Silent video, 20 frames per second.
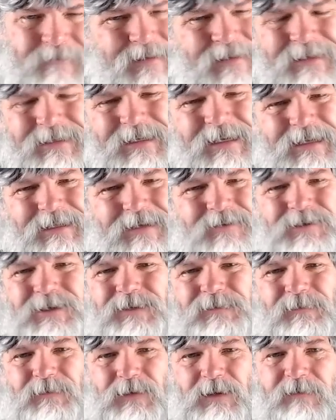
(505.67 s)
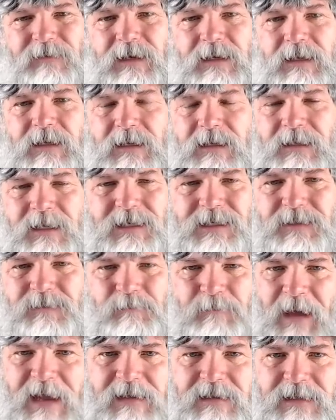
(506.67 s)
See, they're just full of it. They just make this